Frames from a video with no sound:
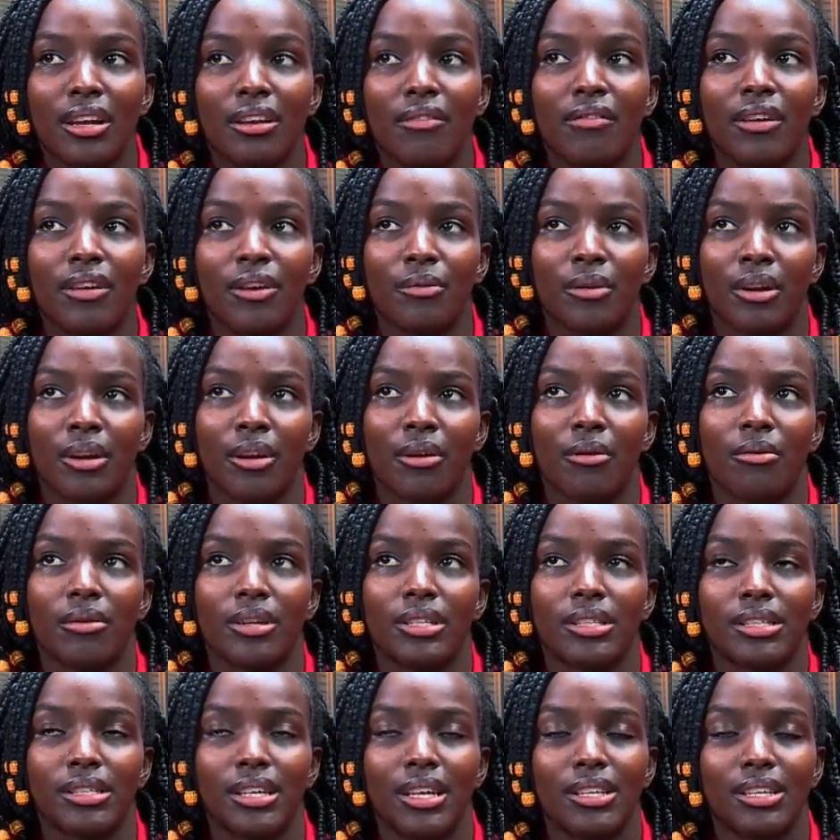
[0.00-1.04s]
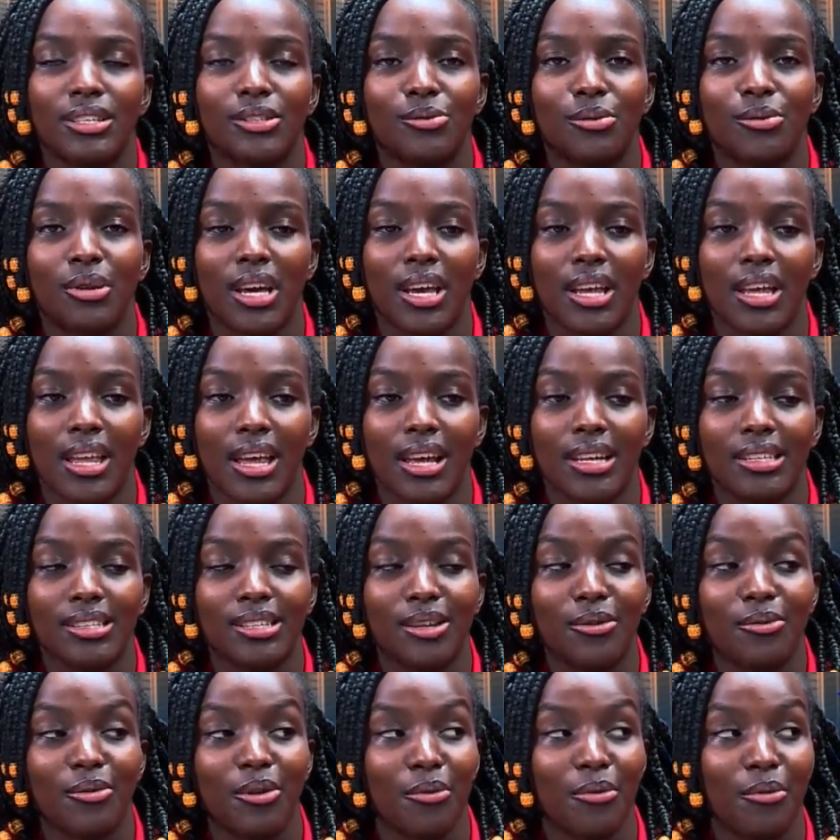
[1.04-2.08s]
even when I was sent to
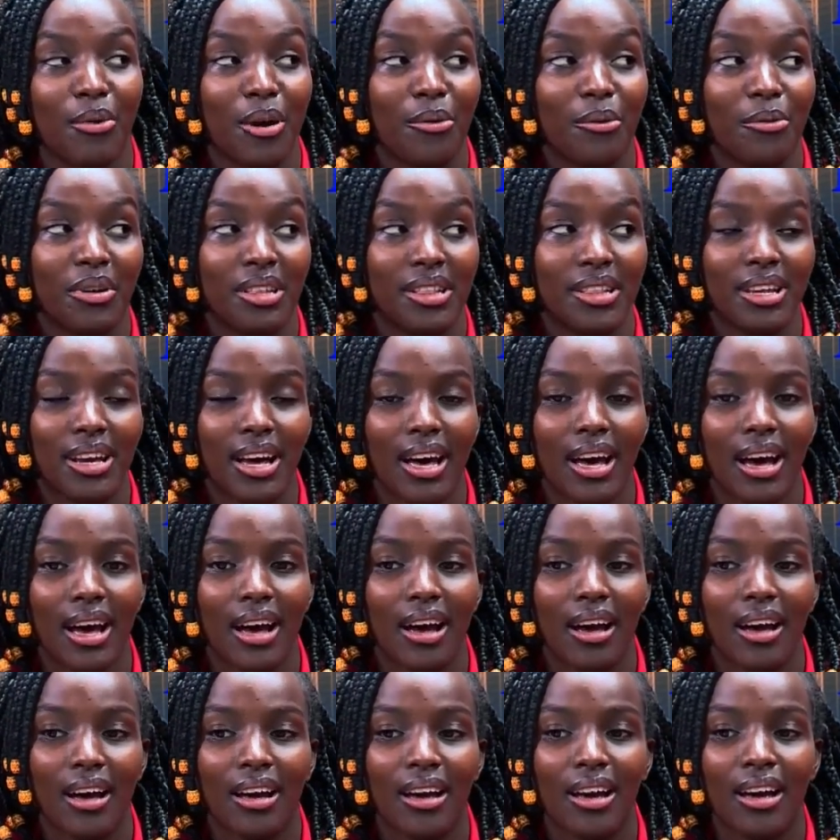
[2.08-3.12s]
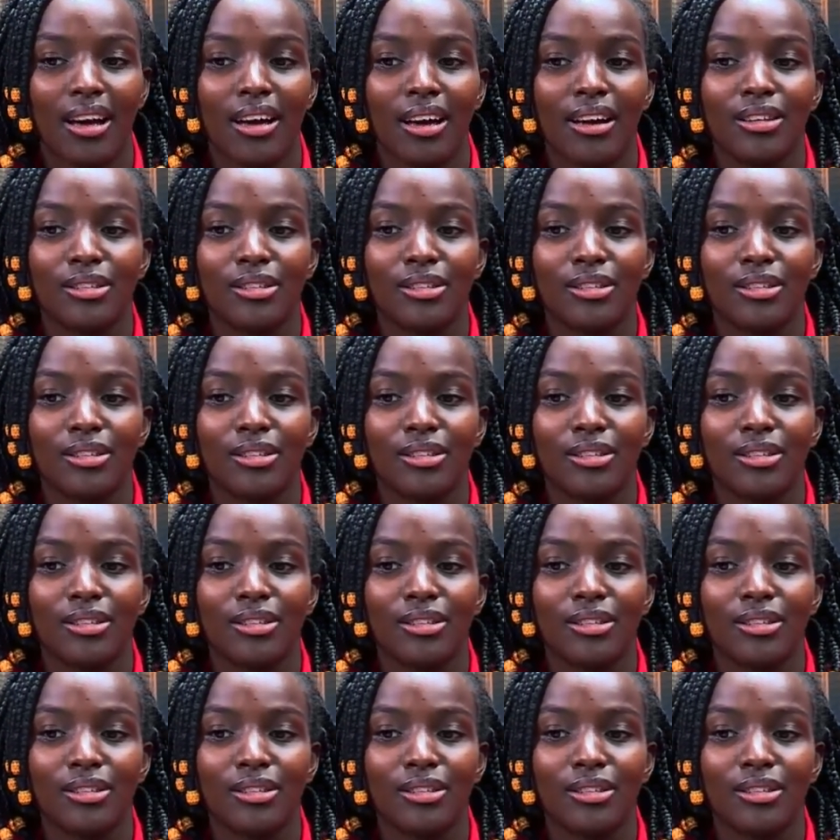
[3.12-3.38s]
Kenyatta, we were with her.